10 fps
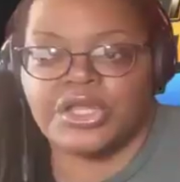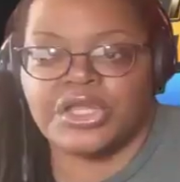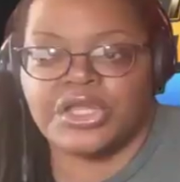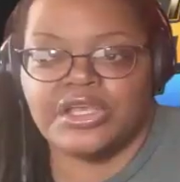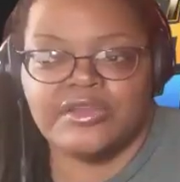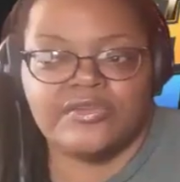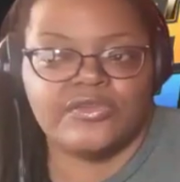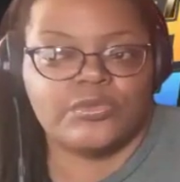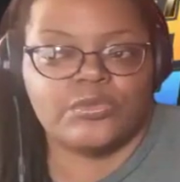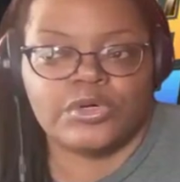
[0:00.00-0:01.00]
he
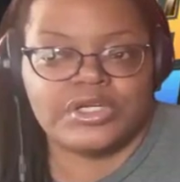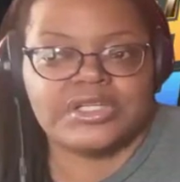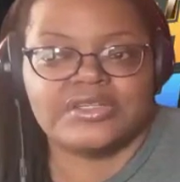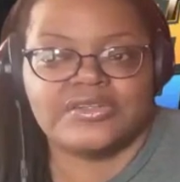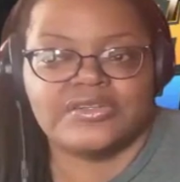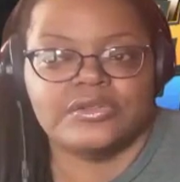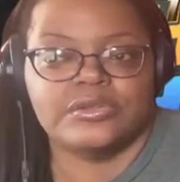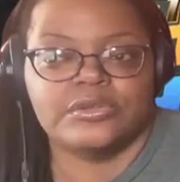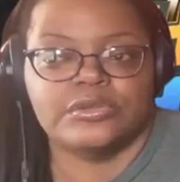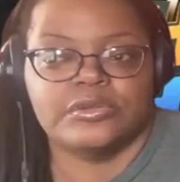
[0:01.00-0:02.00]
just wanted
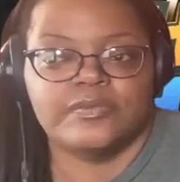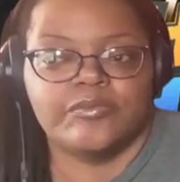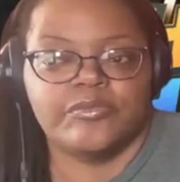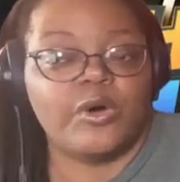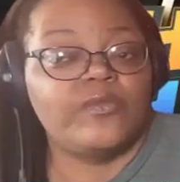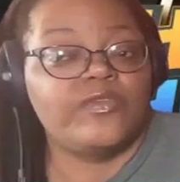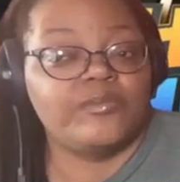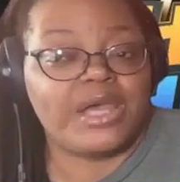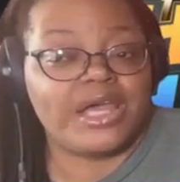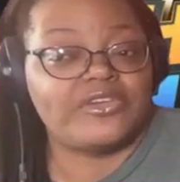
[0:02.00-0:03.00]
to, both
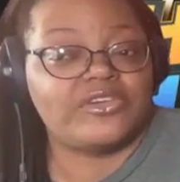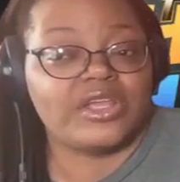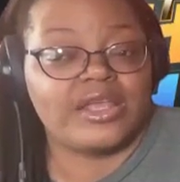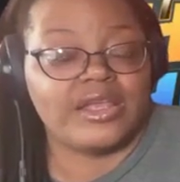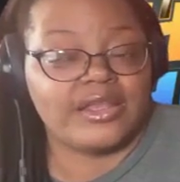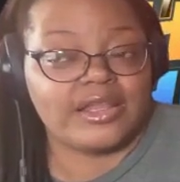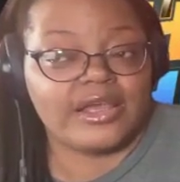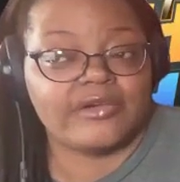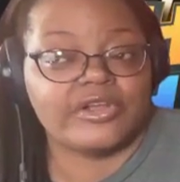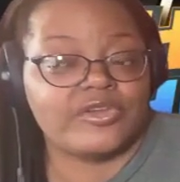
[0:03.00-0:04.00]
of Magic and
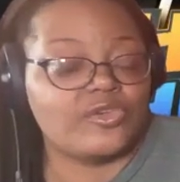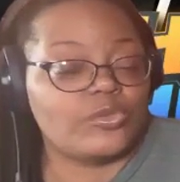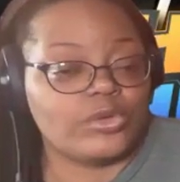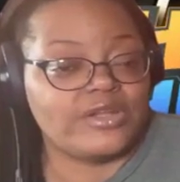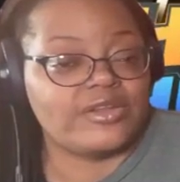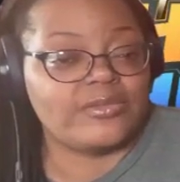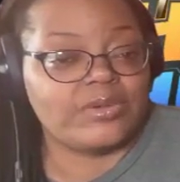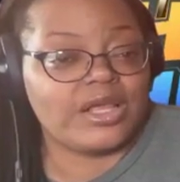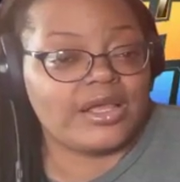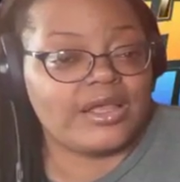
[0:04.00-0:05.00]
Larry just wanted to
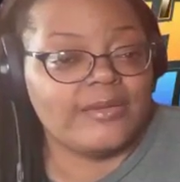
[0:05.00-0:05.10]
play.